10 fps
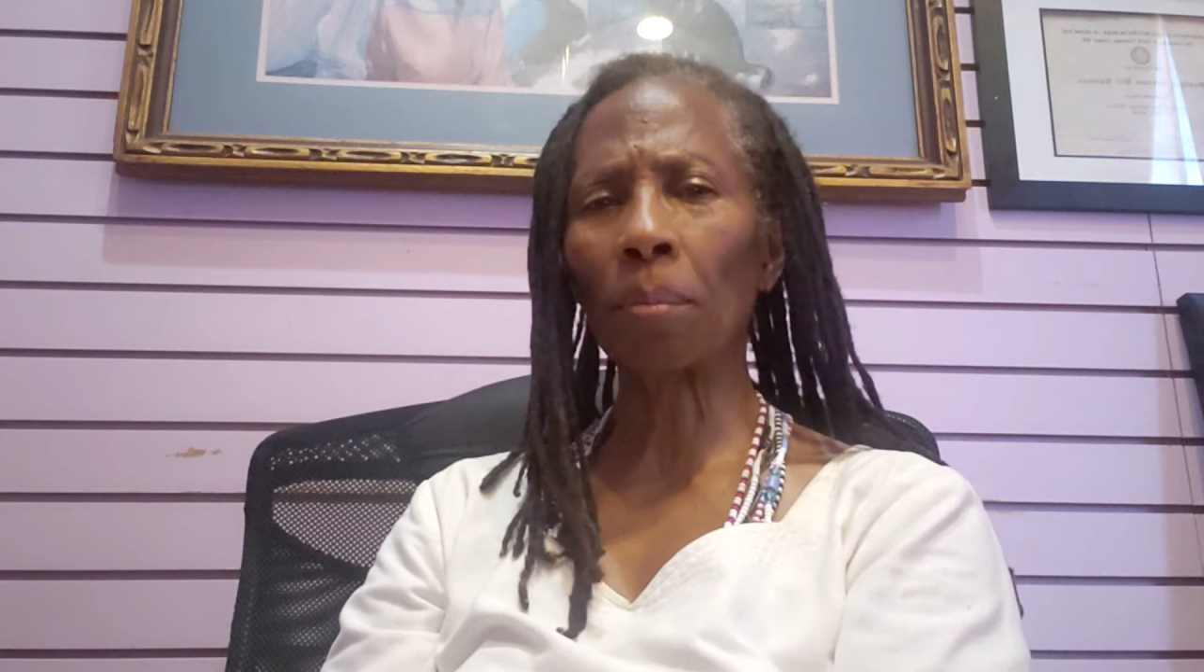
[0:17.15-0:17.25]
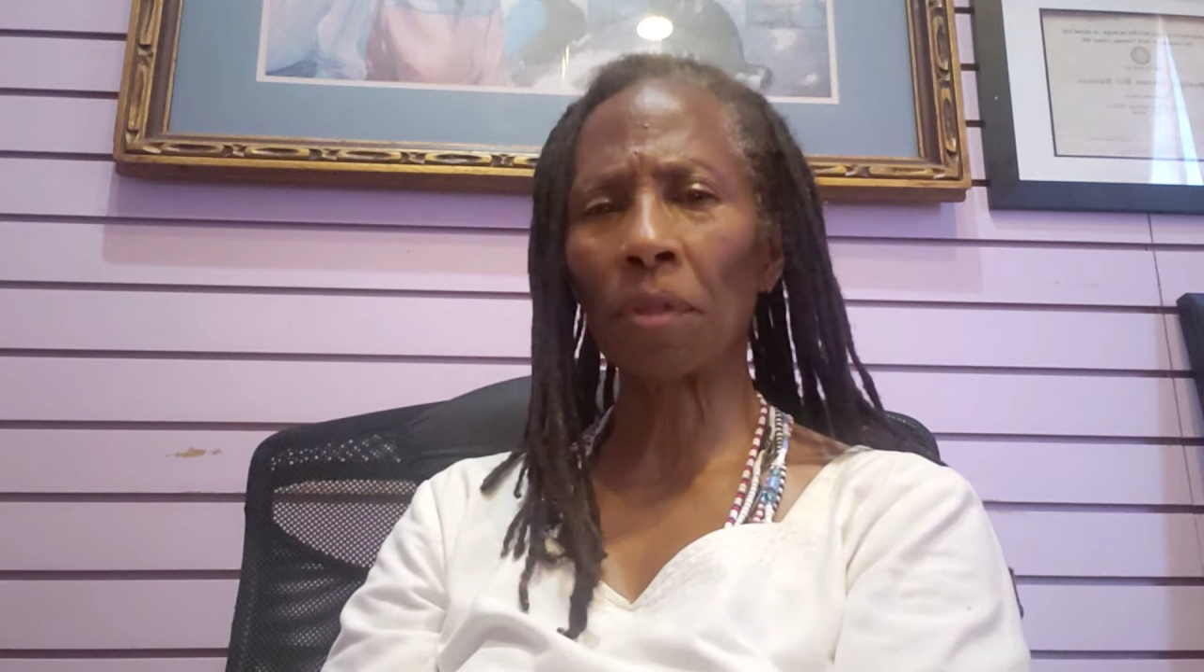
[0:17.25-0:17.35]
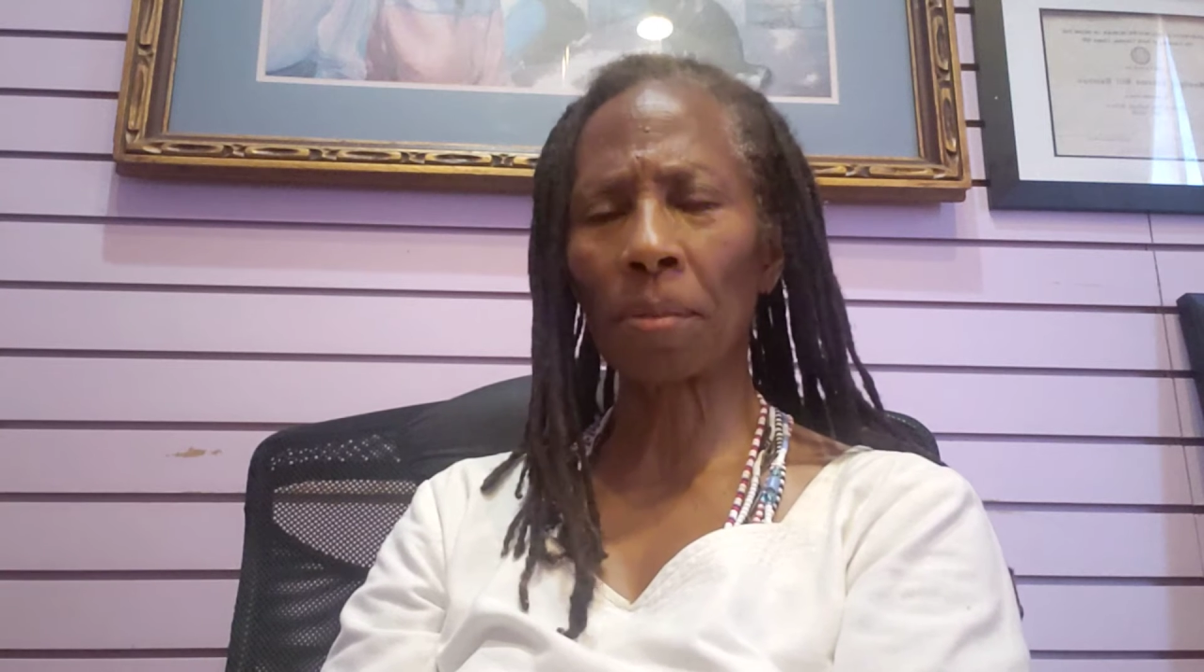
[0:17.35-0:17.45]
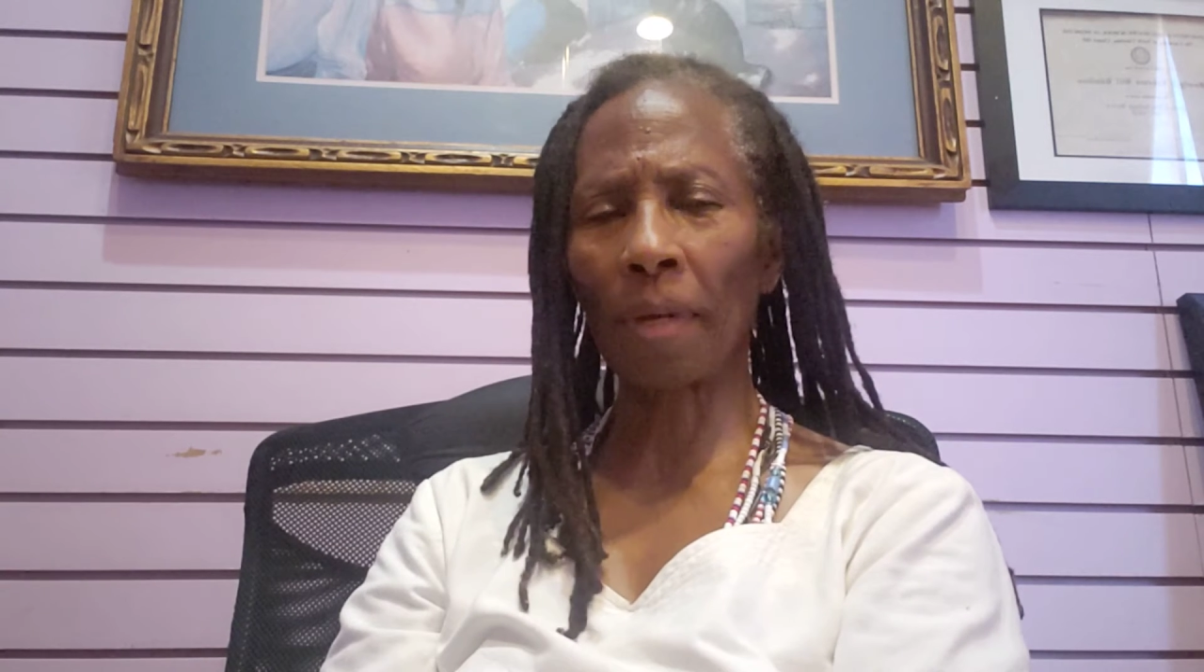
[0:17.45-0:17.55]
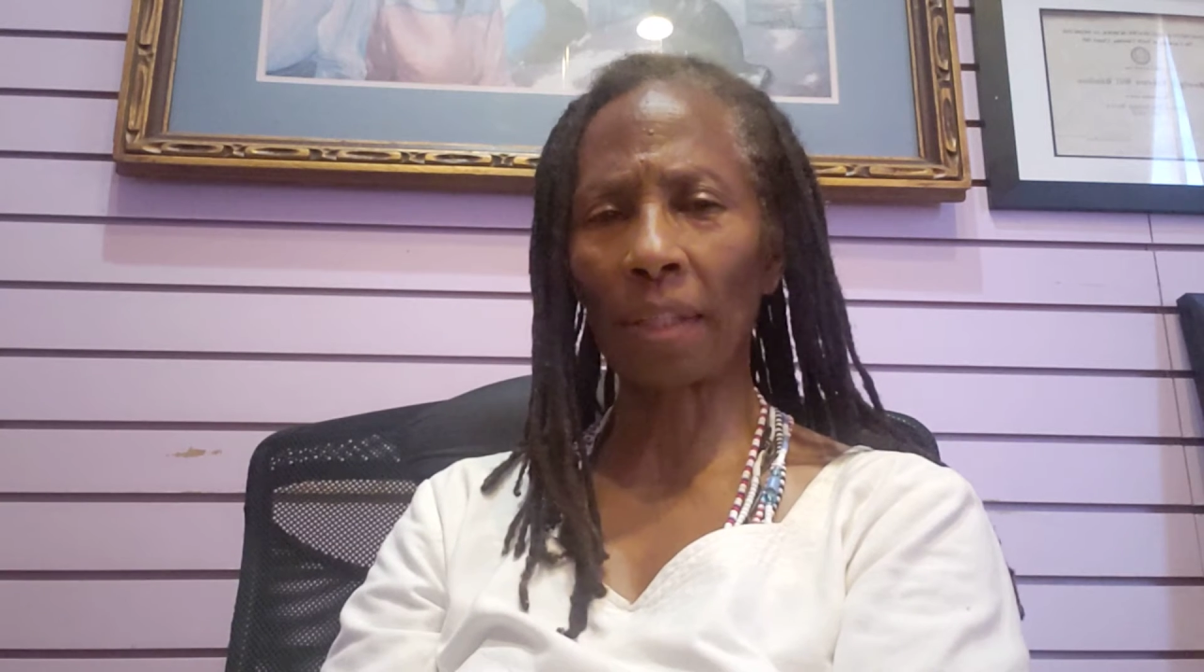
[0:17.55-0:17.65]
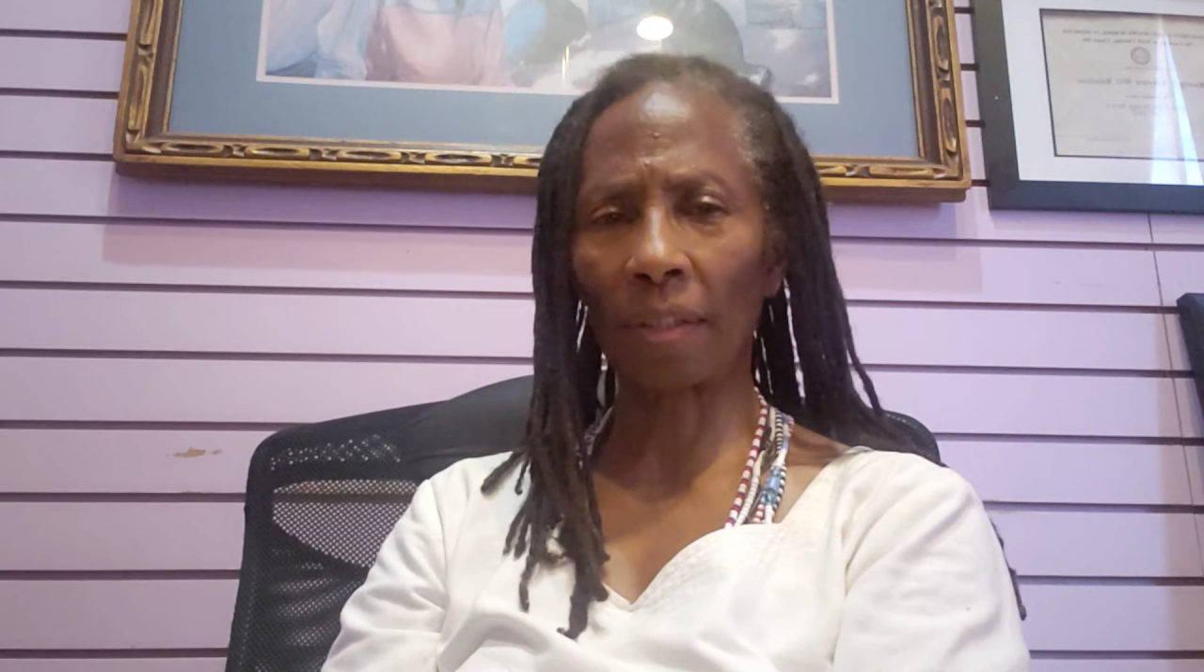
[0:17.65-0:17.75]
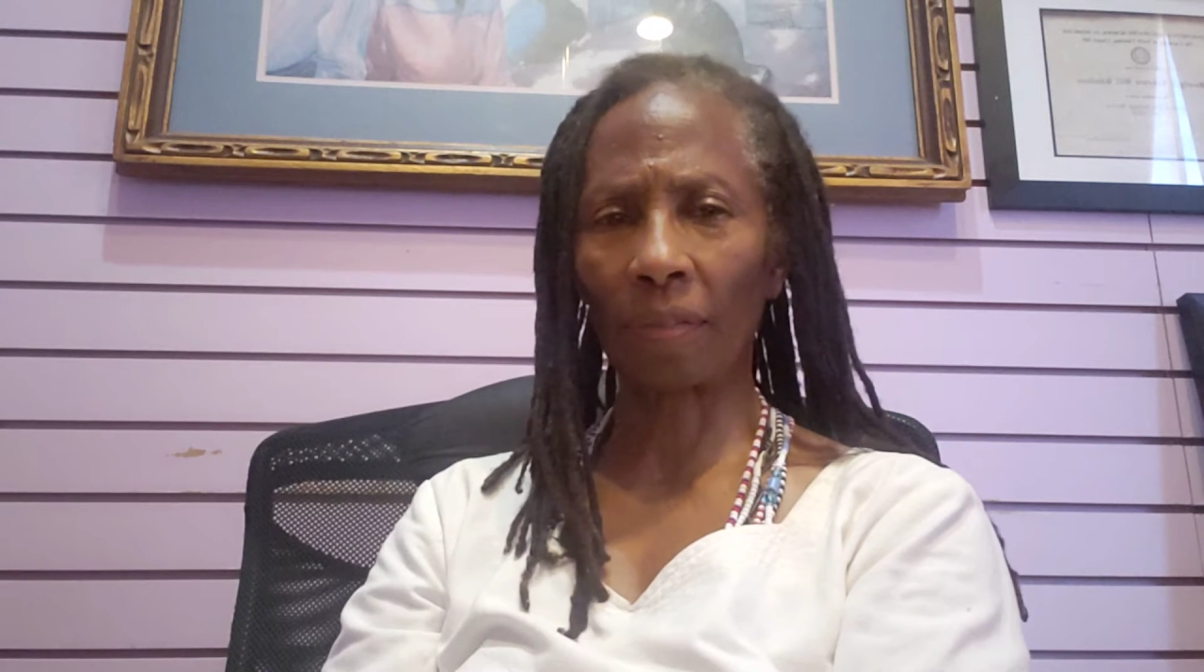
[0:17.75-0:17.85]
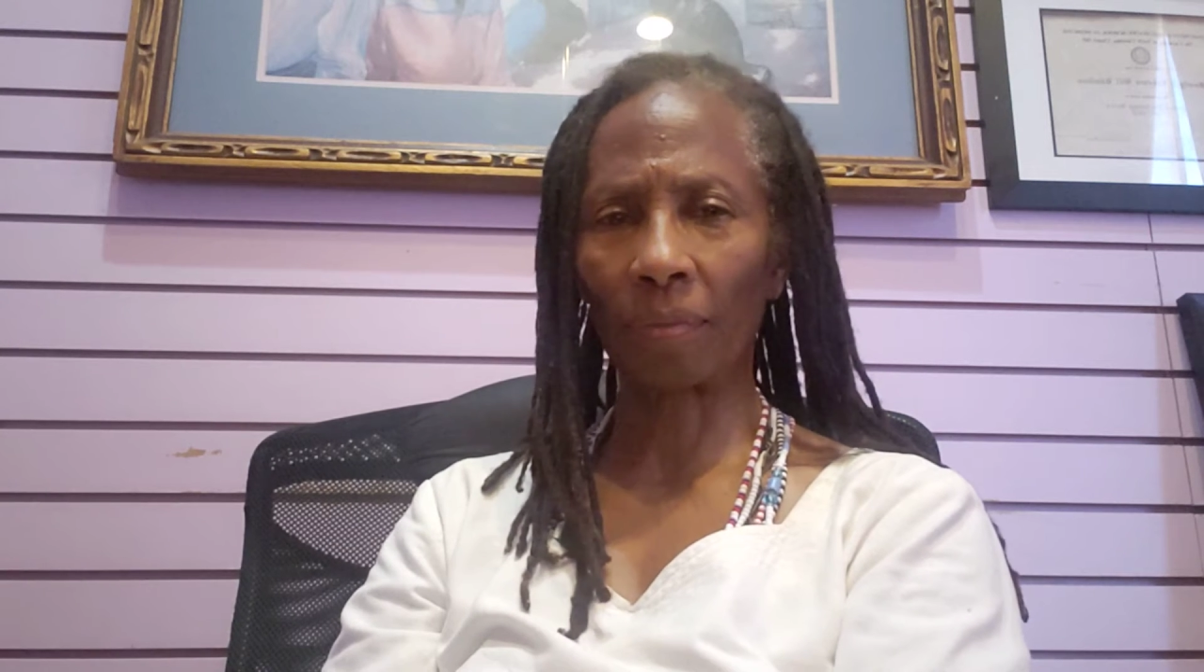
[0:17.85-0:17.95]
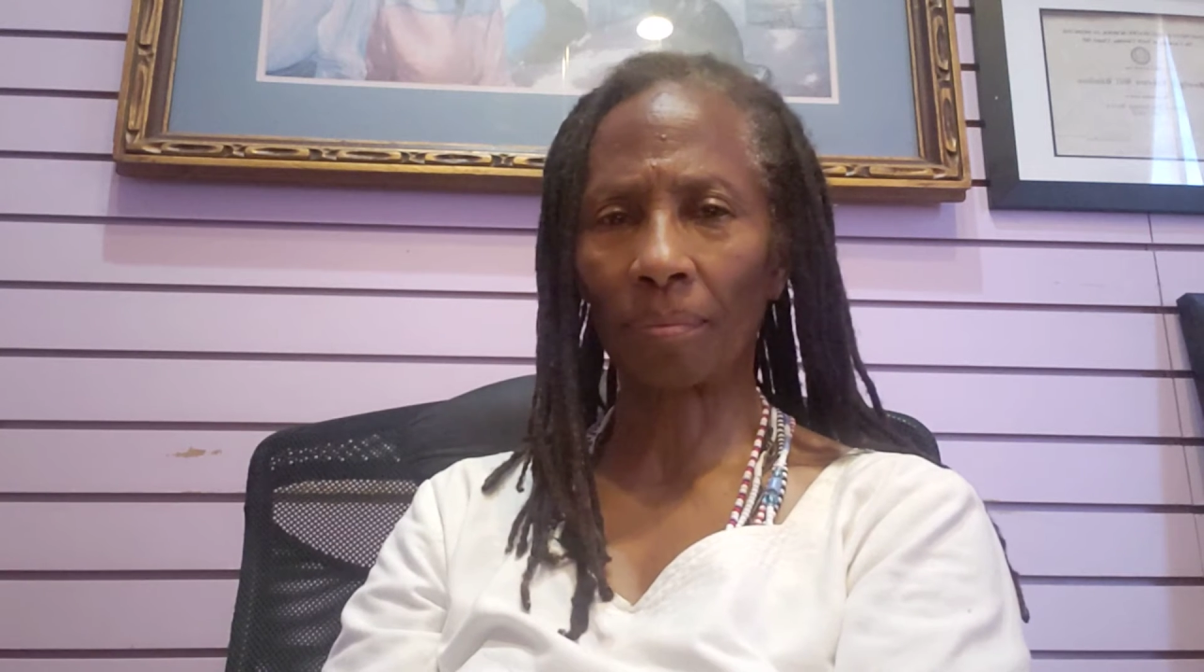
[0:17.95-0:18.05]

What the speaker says: perspective.